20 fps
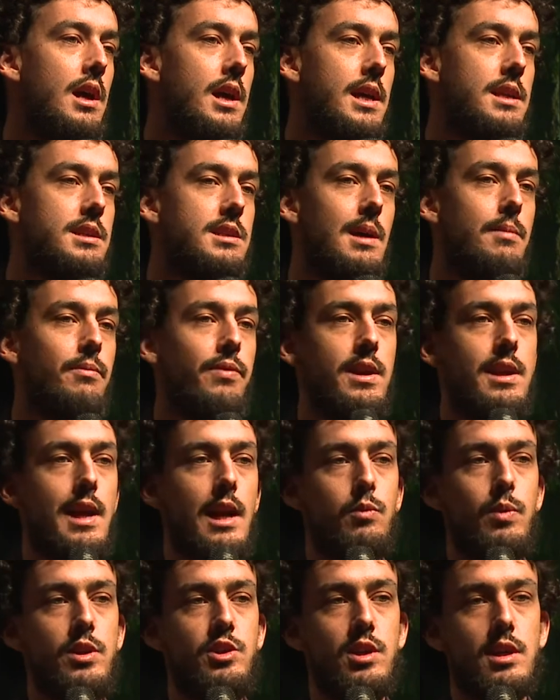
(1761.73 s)
It's something
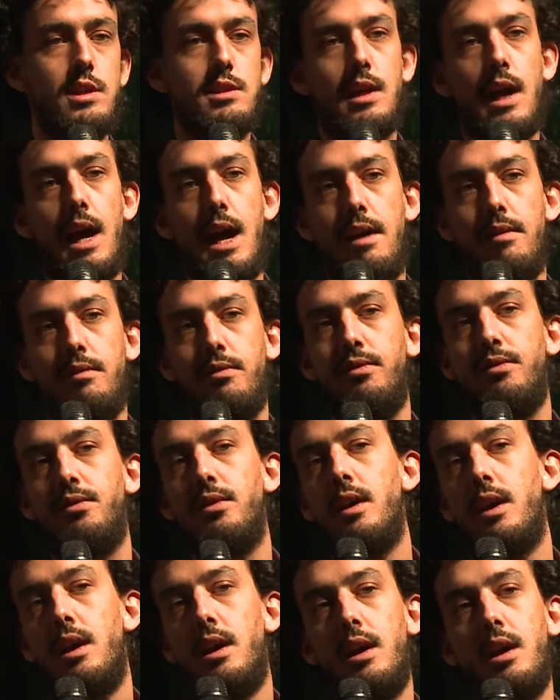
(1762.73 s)
that we just have
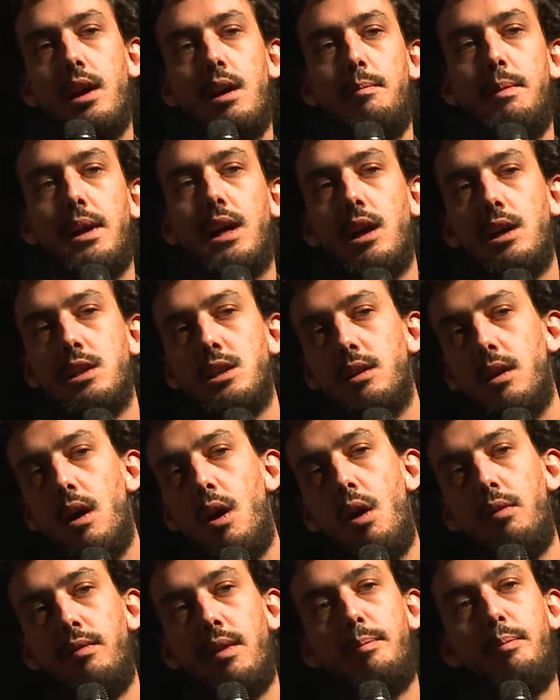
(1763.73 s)
because
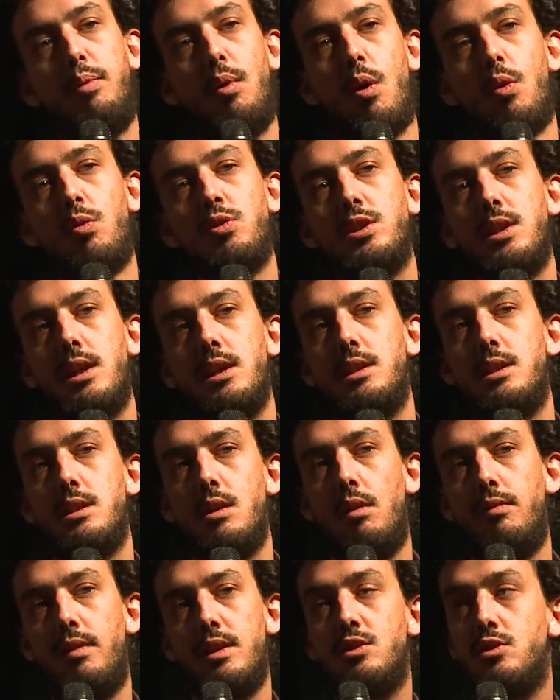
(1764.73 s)
of a process,
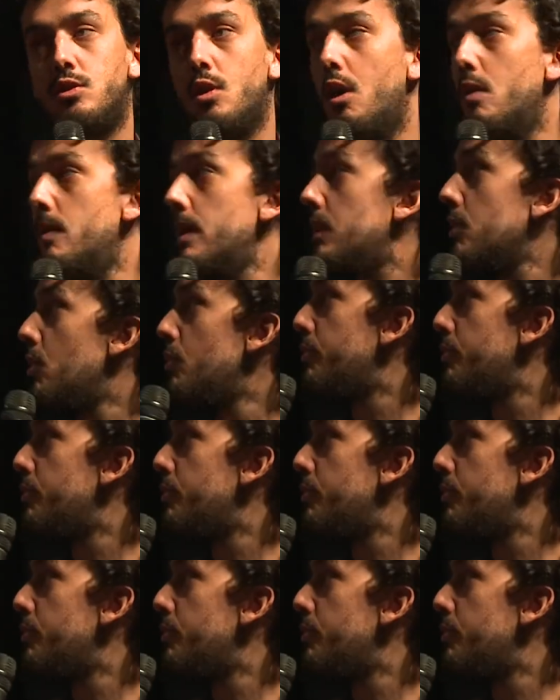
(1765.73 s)
of a historical